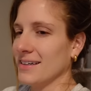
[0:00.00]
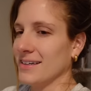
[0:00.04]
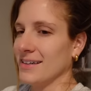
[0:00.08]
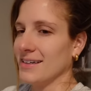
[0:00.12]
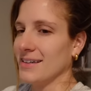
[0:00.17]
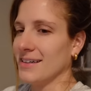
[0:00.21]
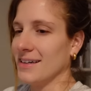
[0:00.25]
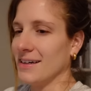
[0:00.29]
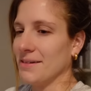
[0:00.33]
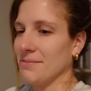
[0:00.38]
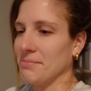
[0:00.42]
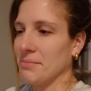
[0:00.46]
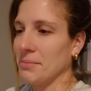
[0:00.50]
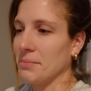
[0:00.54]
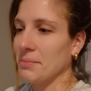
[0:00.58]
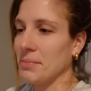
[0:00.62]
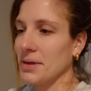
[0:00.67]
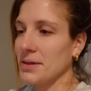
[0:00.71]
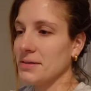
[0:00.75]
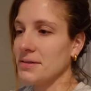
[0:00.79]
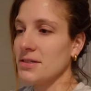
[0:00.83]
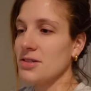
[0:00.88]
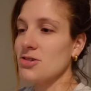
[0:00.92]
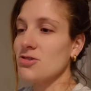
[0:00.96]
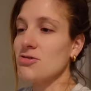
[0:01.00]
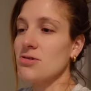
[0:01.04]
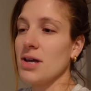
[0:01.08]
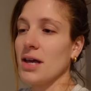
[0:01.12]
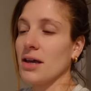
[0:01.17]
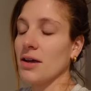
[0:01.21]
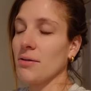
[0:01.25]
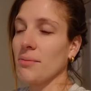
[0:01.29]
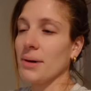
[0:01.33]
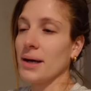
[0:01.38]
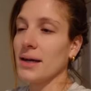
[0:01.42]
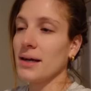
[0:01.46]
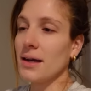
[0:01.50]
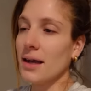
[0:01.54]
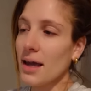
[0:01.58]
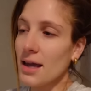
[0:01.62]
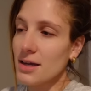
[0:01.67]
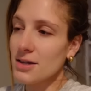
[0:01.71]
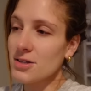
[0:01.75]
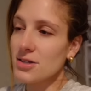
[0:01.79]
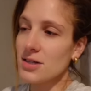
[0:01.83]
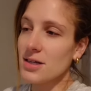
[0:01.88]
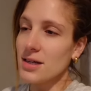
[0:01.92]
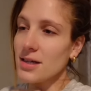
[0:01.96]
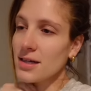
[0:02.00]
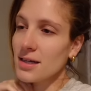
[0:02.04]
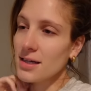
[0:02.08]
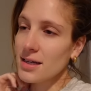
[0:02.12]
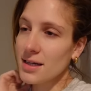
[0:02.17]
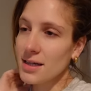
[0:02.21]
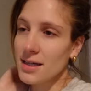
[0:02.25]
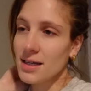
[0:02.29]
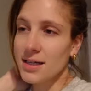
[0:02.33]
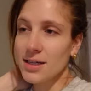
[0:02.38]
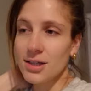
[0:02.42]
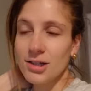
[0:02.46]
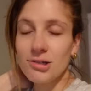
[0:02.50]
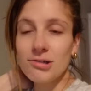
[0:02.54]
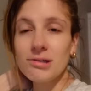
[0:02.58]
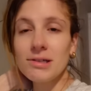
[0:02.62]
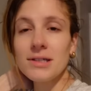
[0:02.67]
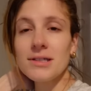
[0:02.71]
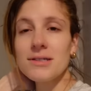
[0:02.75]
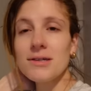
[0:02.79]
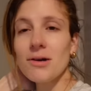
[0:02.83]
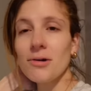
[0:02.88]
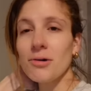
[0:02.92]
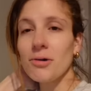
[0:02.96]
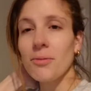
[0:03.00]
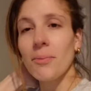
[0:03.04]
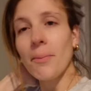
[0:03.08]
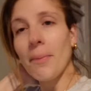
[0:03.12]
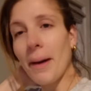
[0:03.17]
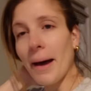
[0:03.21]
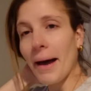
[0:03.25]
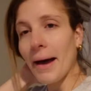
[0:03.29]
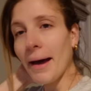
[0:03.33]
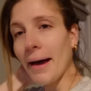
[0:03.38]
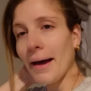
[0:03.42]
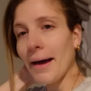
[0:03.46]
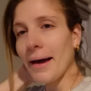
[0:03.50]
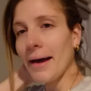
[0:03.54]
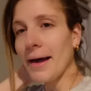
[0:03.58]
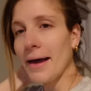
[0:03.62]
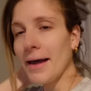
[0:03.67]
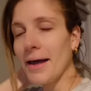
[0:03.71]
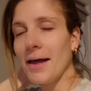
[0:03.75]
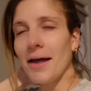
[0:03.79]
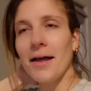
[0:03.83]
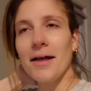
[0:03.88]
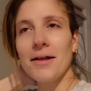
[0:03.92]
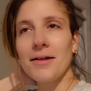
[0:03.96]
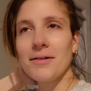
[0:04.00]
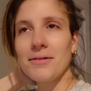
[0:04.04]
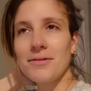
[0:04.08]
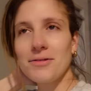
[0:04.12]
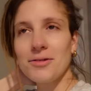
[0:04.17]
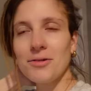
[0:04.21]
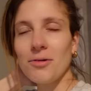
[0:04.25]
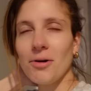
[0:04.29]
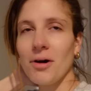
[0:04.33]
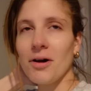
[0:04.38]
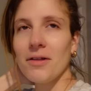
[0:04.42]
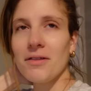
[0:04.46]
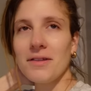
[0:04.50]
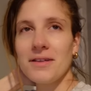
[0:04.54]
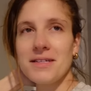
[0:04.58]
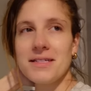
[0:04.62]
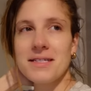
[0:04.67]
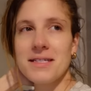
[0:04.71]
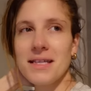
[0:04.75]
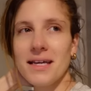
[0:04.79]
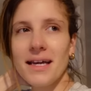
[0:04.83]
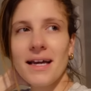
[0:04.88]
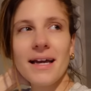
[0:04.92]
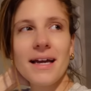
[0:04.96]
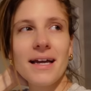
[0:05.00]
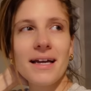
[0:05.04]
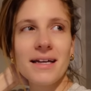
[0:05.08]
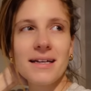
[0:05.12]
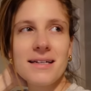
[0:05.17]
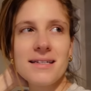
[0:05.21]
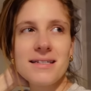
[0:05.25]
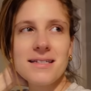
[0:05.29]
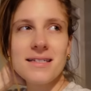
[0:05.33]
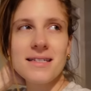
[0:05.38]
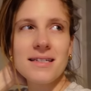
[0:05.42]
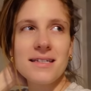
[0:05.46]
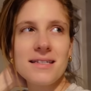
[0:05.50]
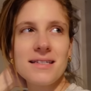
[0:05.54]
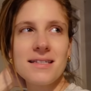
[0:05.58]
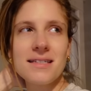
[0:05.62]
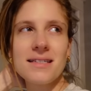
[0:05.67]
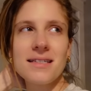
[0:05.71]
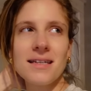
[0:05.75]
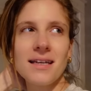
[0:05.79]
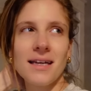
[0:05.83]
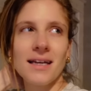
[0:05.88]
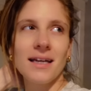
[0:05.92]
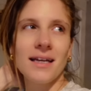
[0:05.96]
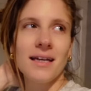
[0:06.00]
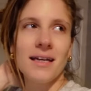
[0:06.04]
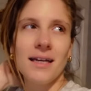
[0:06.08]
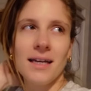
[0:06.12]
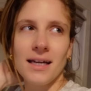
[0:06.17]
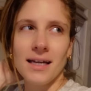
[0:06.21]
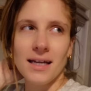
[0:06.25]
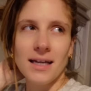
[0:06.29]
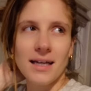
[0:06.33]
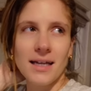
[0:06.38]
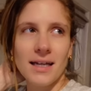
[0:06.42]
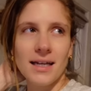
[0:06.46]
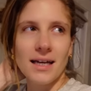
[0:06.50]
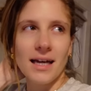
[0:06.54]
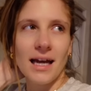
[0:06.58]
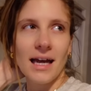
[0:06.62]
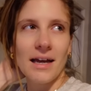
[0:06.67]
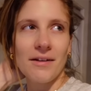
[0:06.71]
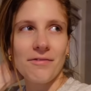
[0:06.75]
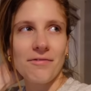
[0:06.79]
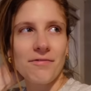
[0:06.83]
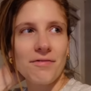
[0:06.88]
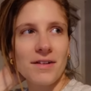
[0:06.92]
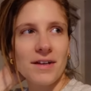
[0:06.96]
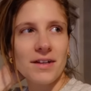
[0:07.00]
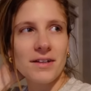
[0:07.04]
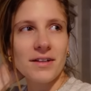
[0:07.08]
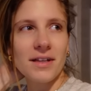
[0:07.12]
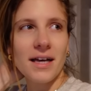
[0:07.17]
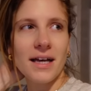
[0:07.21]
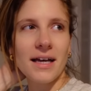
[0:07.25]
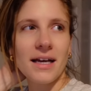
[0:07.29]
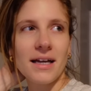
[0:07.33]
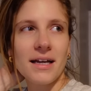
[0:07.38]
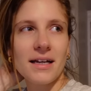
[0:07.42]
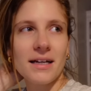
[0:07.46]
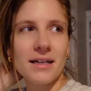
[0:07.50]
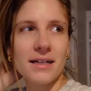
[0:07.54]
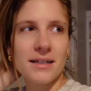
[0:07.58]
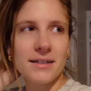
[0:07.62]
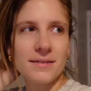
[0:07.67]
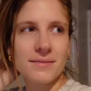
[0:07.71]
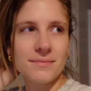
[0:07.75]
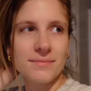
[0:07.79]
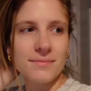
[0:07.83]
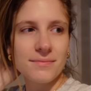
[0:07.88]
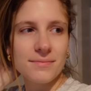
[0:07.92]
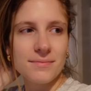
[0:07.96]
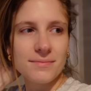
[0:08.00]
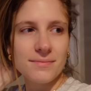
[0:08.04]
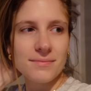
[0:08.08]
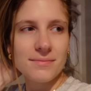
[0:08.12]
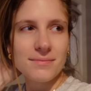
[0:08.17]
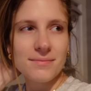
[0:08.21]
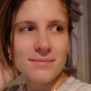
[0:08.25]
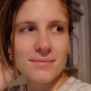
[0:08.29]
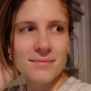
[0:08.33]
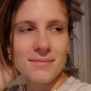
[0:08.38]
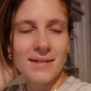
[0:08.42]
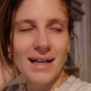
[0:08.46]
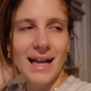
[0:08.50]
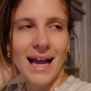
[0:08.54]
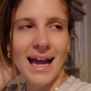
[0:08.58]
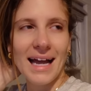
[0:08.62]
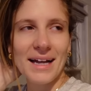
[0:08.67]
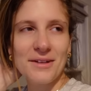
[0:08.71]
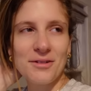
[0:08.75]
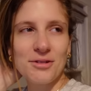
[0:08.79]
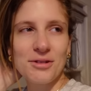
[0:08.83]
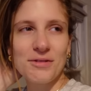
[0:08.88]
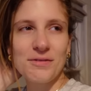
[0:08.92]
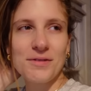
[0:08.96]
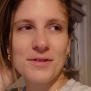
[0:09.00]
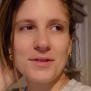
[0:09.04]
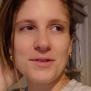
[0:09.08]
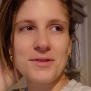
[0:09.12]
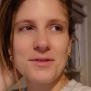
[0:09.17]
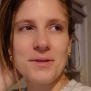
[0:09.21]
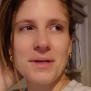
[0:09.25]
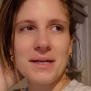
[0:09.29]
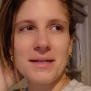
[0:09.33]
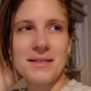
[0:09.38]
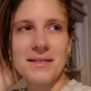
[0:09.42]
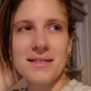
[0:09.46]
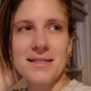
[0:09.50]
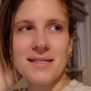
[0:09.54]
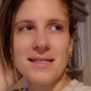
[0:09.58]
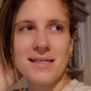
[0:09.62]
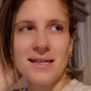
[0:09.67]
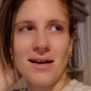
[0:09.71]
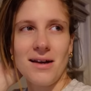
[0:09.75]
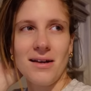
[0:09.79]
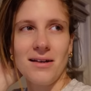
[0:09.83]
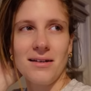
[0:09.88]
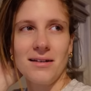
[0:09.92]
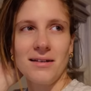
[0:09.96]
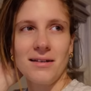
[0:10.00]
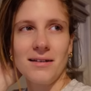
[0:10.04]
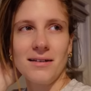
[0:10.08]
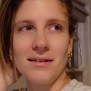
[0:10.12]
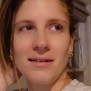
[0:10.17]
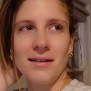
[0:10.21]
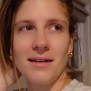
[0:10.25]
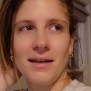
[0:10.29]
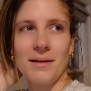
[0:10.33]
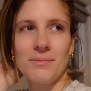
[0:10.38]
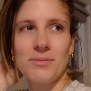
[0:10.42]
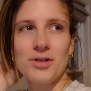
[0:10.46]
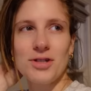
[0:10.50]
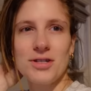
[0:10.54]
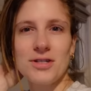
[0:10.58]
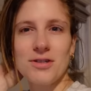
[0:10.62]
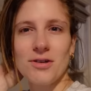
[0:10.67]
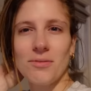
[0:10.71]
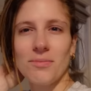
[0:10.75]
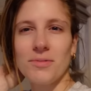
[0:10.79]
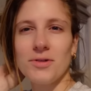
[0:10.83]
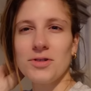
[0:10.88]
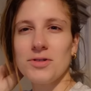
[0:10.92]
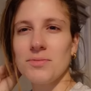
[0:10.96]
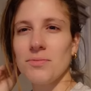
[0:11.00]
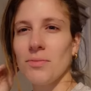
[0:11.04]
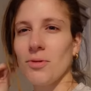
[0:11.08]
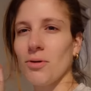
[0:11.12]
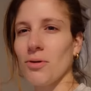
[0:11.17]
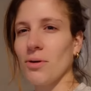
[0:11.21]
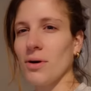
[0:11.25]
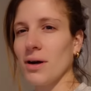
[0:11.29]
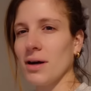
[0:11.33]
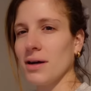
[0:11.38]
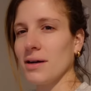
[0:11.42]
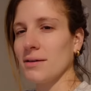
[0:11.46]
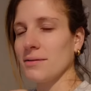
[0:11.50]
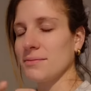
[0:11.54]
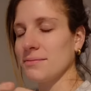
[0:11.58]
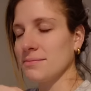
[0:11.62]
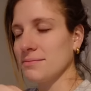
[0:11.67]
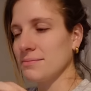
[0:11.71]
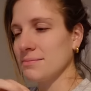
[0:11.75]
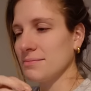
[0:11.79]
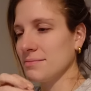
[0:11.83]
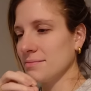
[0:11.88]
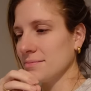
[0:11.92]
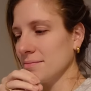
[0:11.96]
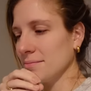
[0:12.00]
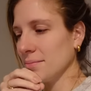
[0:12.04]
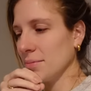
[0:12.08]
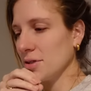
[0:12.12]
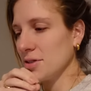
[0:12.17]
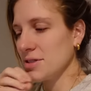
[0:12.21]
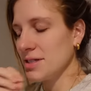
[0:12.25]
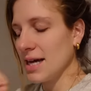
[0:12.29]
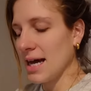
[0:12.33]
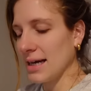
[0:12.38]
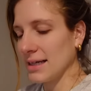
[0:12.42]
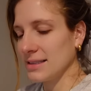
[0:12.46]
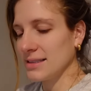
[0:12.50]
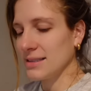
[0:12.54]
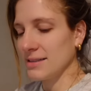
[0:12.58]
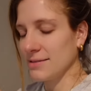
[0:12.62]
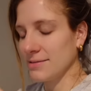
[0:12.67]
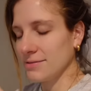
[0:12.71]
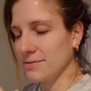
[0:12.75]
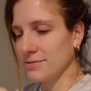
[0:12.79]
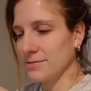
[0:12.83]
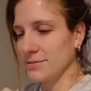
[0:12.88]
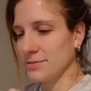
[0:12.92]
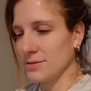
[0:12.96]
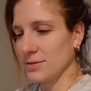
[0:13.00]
Um, did you take your medication? You need to go to bed. Do all these things. It's. I feel like I don't even do that to Sutton. I'm just so much more protective